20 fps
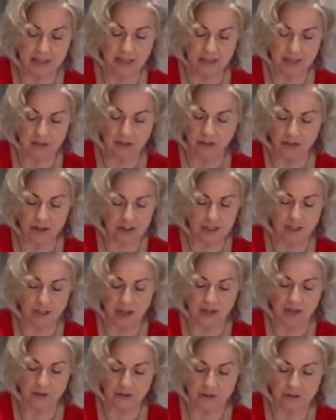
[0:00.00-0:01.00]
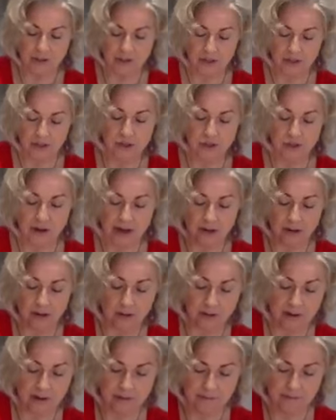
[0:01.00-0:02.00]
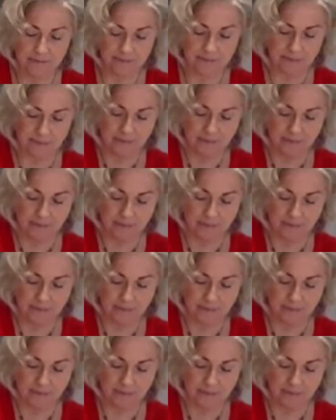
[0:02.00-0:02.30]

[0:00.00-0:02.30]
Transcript: It's not just like using straight cream.